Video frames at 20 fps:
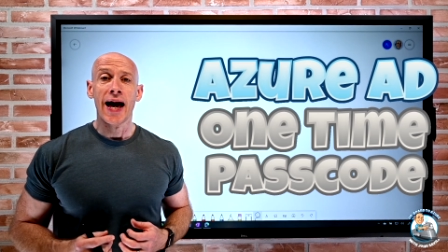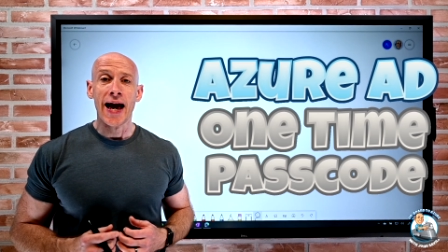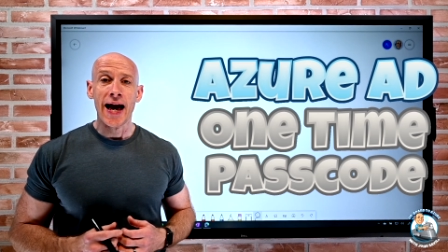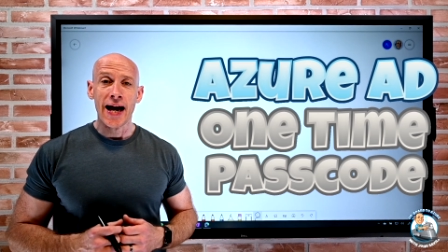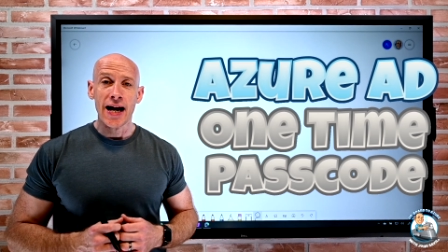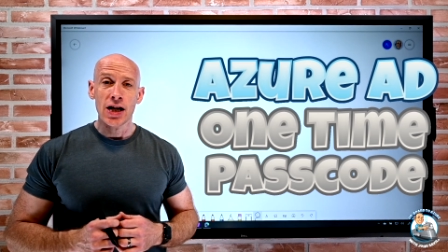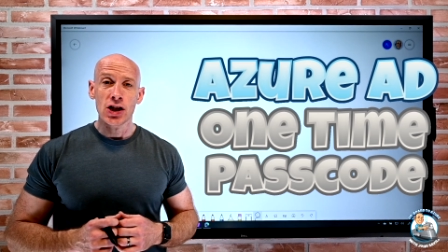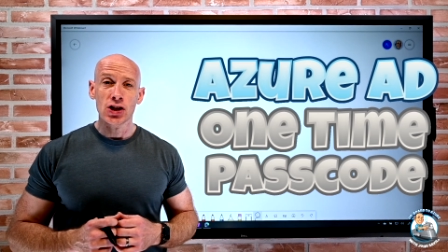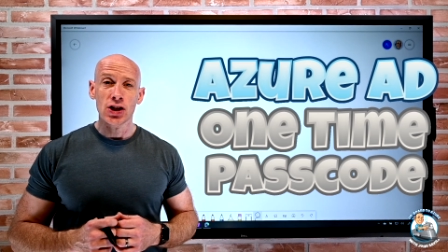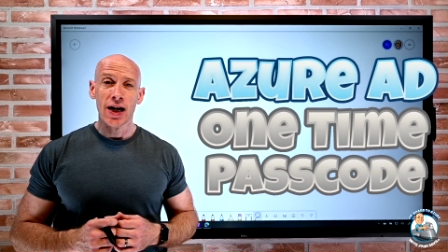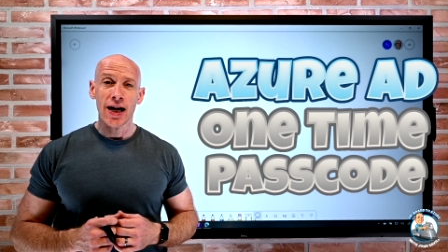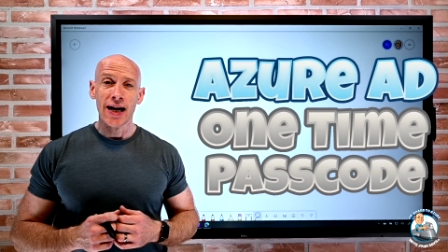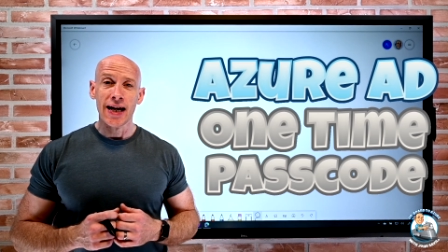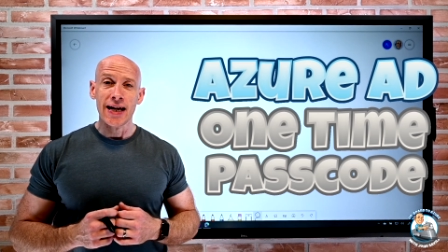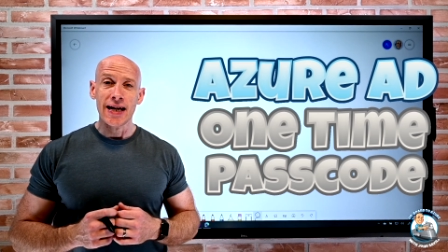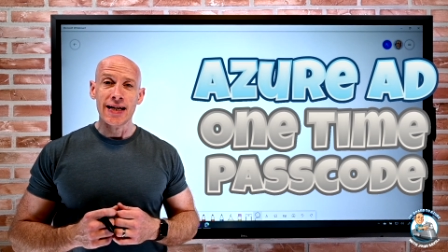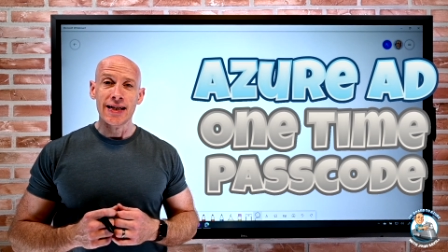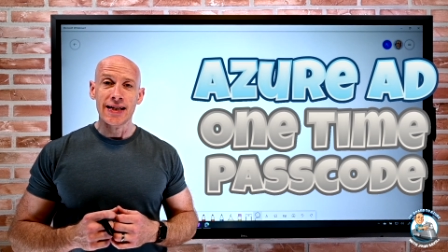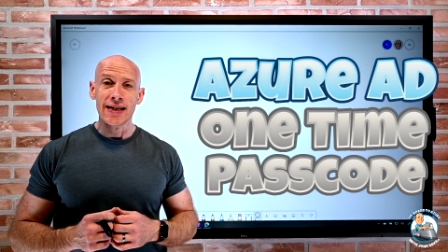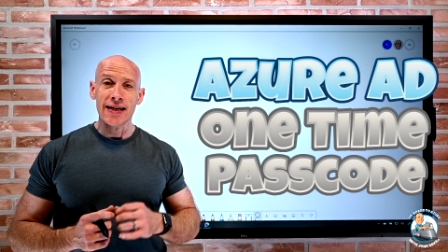Azure
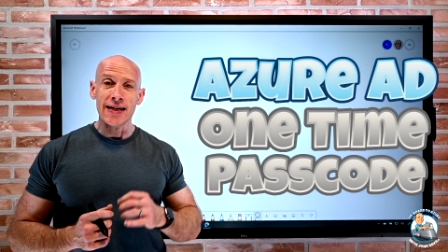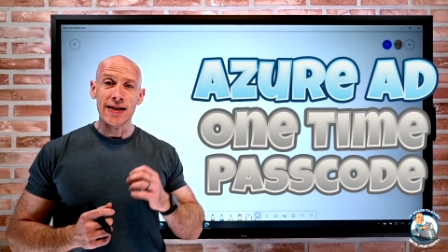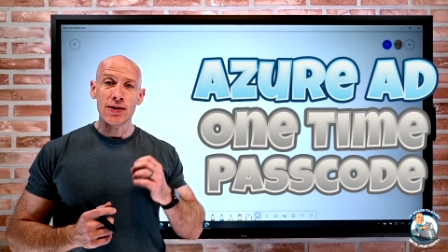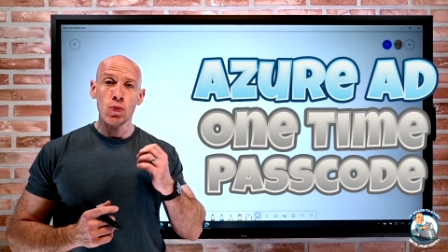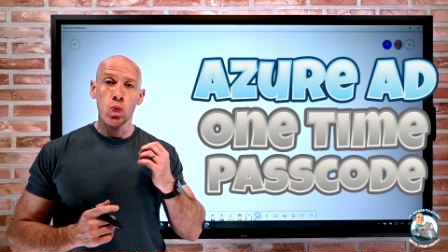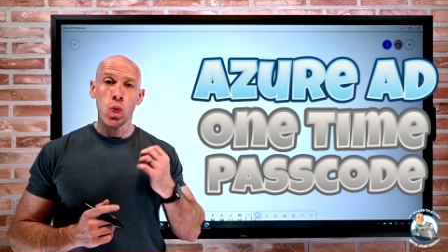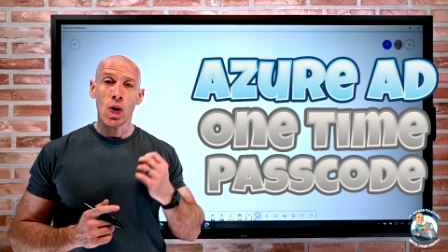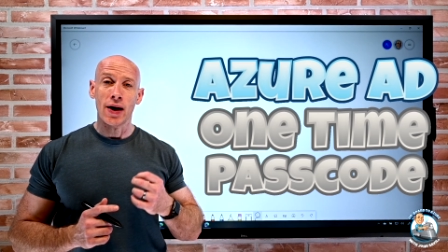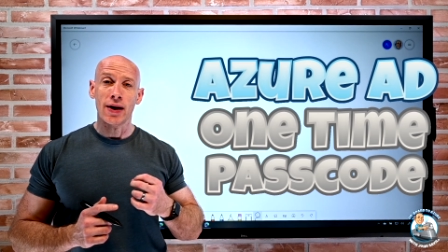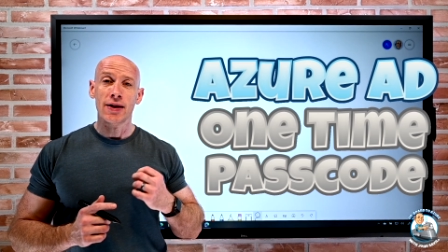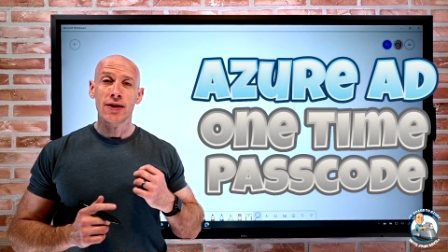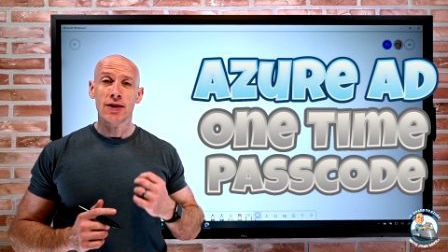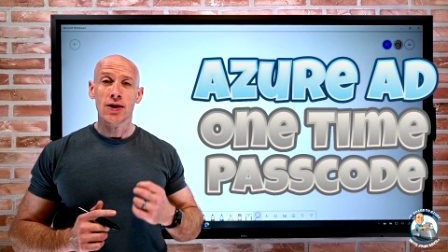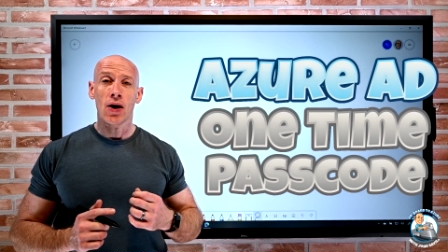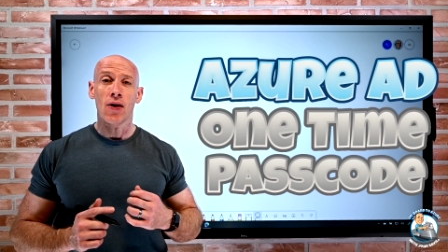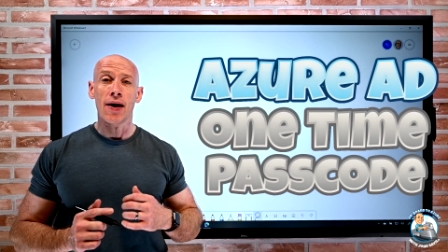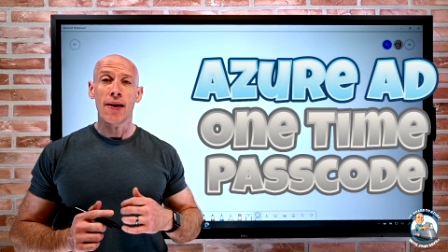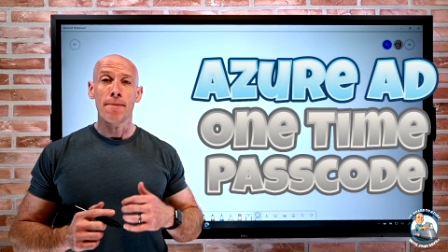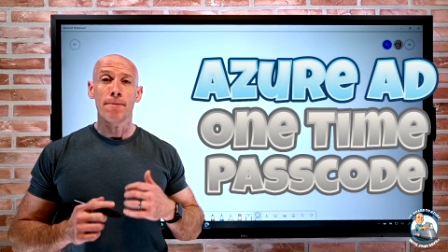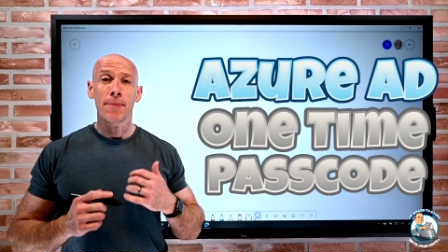AD
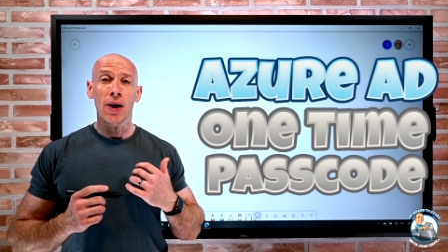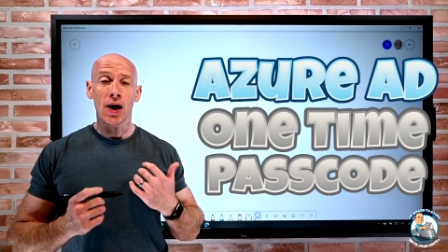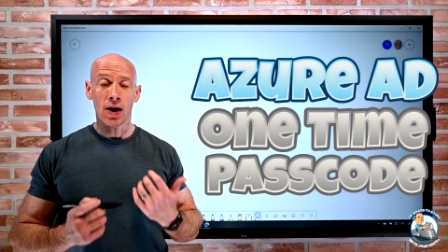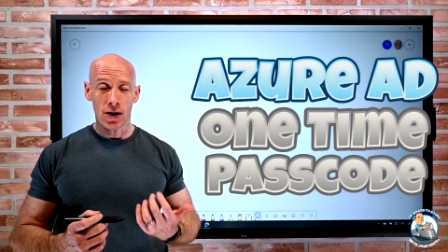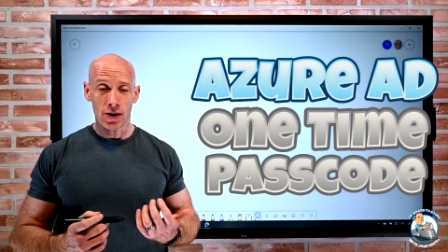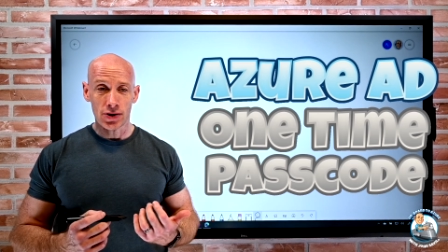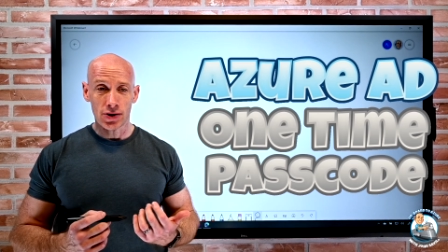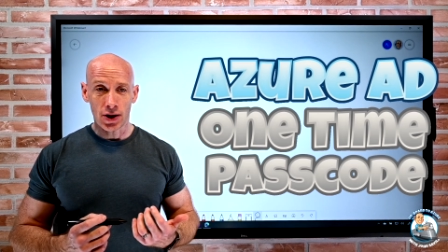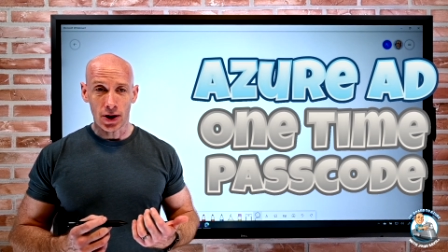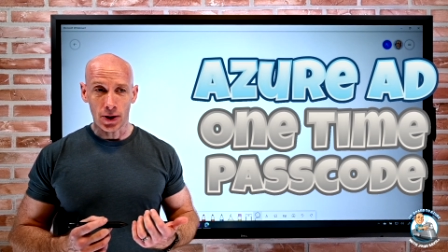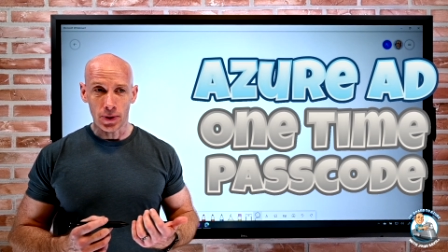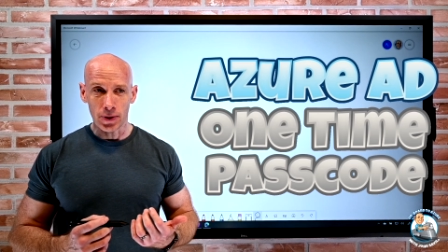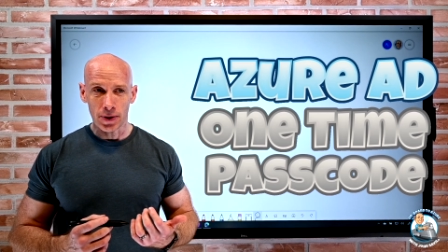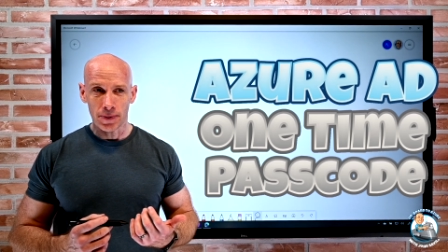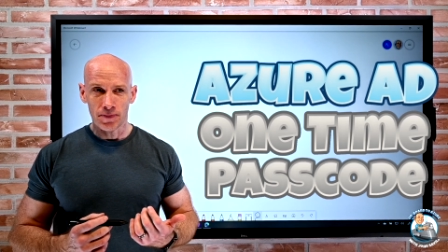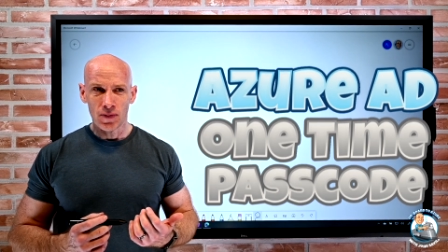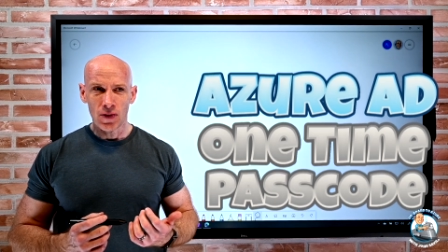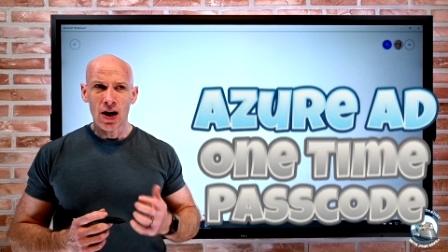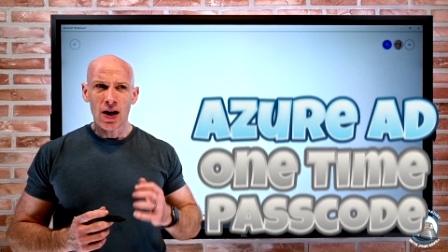one-time passcode.